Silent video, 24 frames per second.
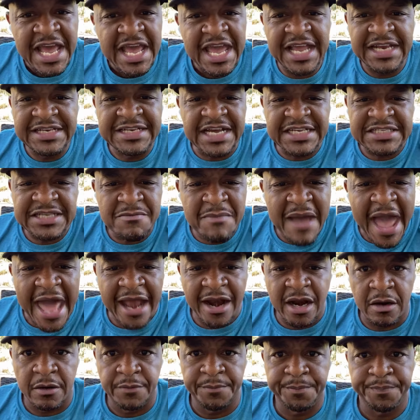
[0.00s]
it doesn't
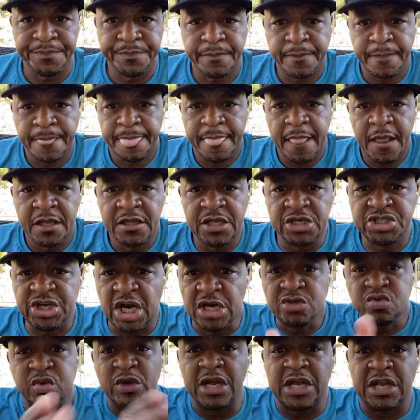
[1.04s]
matter. The
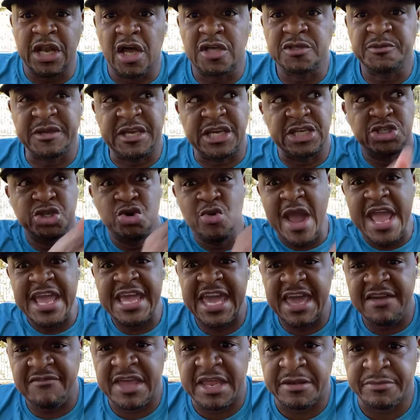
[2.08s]
church would have closed because you ain't
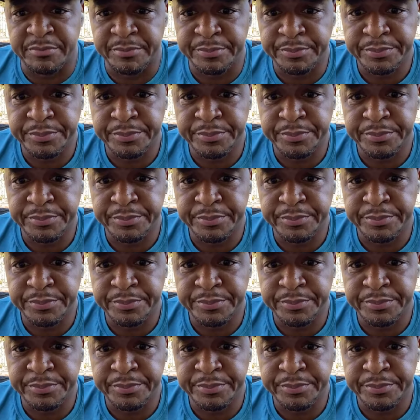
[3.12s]
giving.